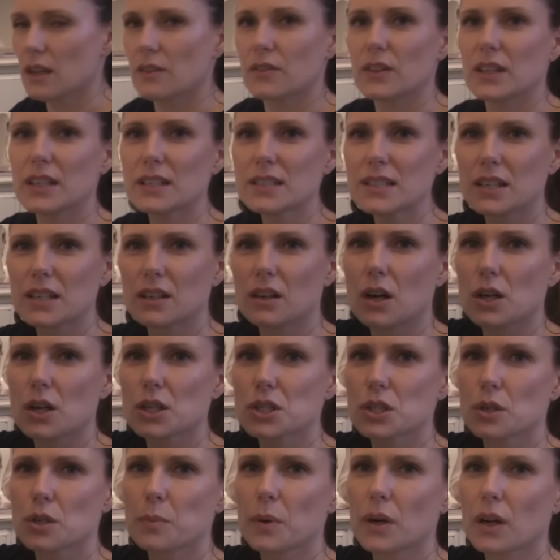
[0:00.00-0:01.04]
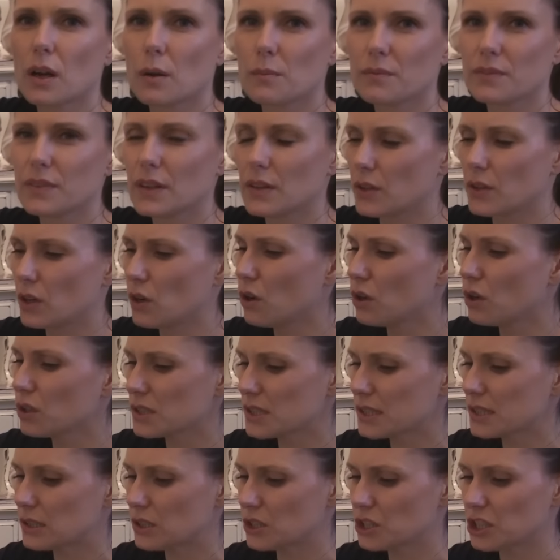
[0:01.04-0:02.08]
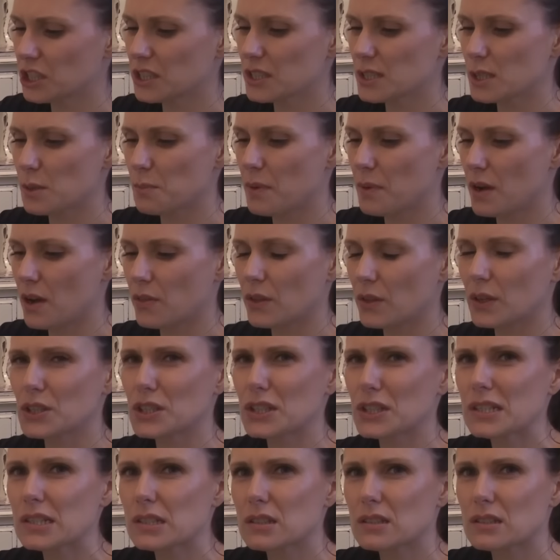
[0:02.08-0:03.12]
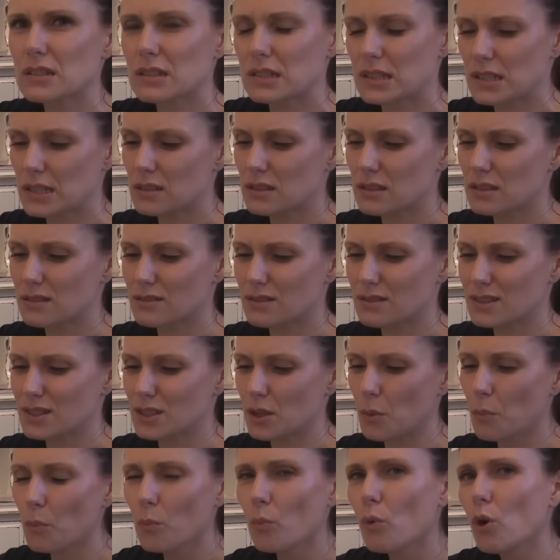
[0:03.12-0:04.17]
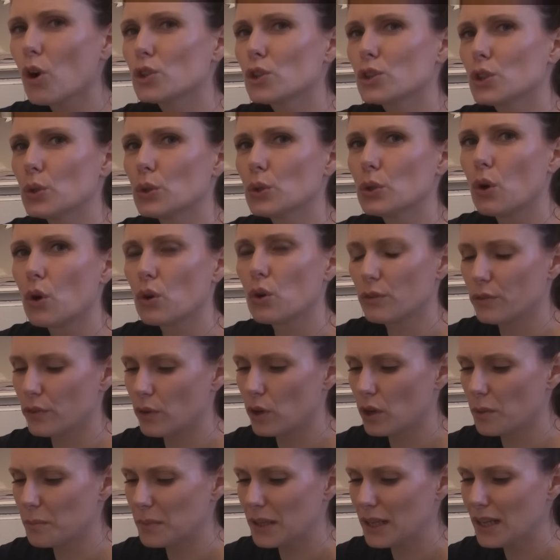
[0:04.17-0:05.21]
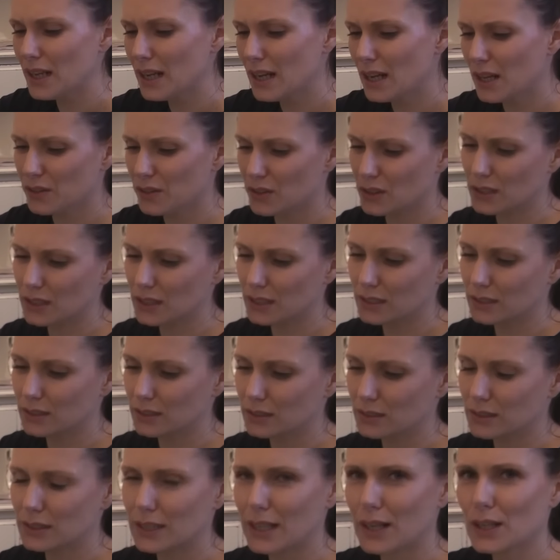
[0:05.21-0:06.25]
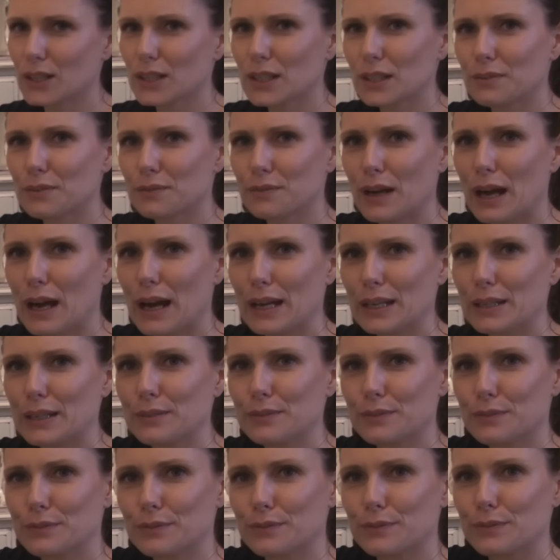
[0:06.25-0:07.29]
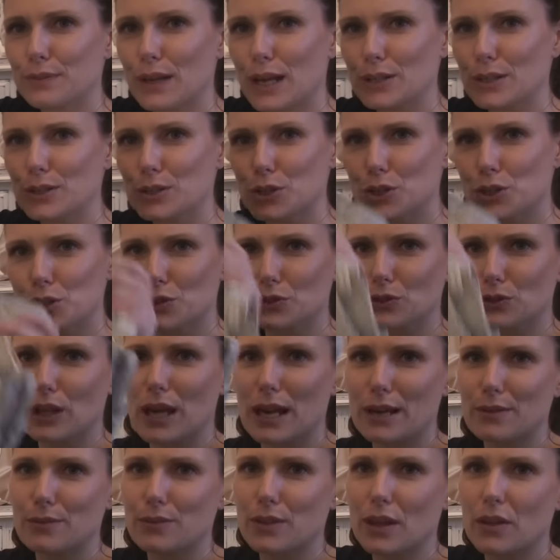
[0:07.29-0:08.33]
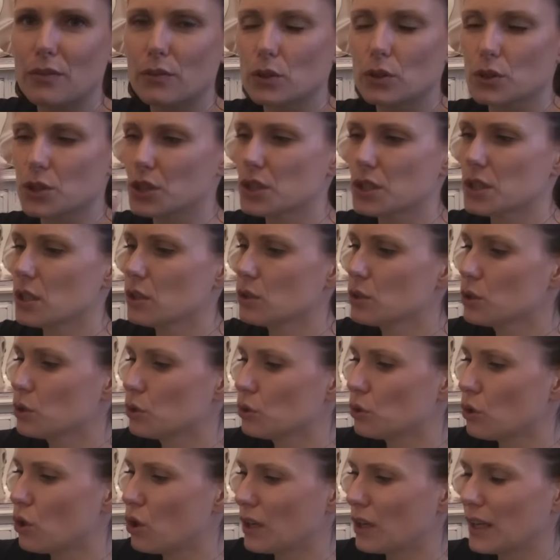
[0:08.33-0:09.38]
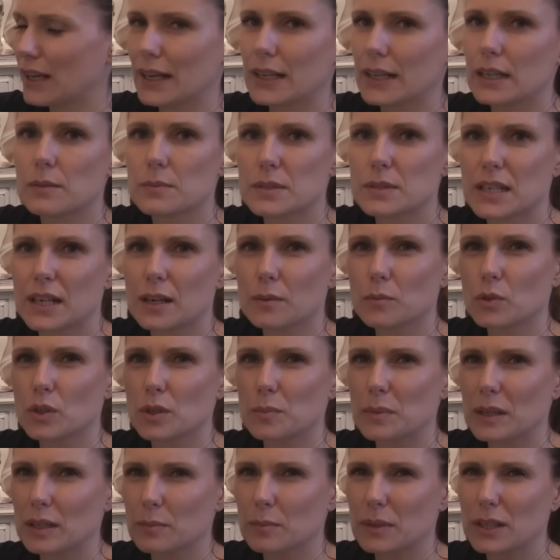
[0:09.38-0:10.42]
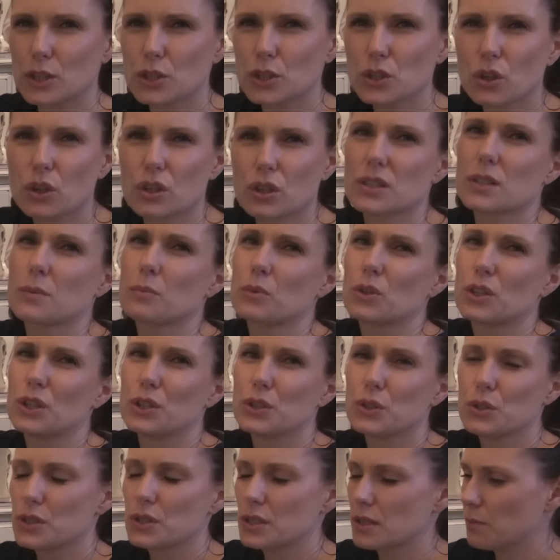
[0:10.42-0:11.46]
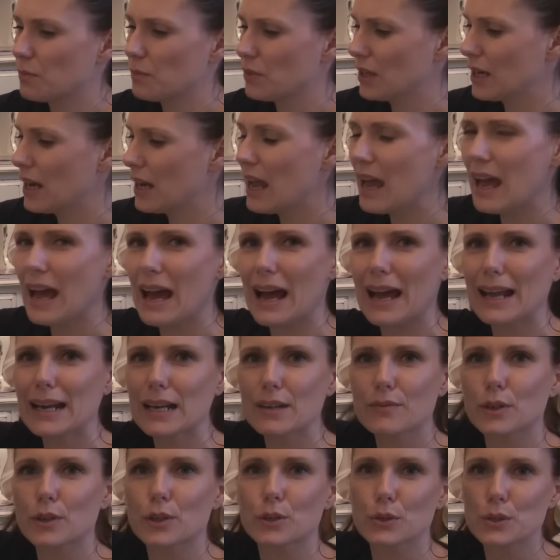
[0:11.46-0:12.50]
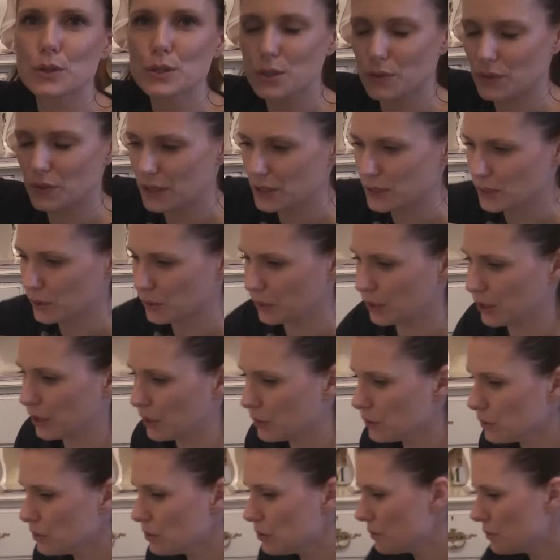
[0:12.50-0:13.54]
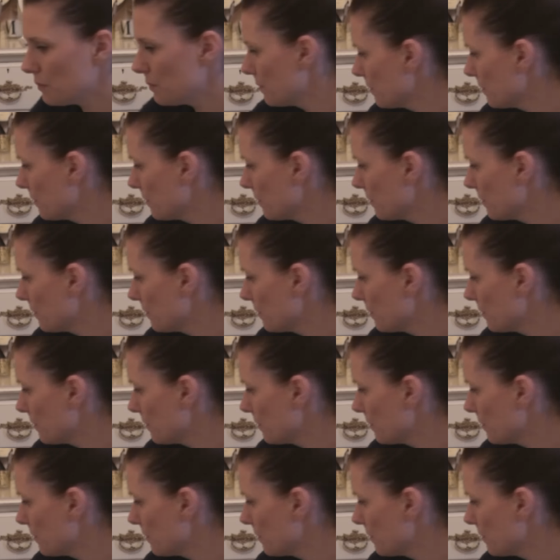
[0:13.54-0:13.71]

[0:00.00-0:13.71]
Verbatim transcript: These here are super comfy. They're Hollister jeans, but they're just somewhat too long for me. They're like 35 inch length and they're just too long and I keep saying I'm going to make them into shorts, I'm going to do something. I never do, so these are going to go.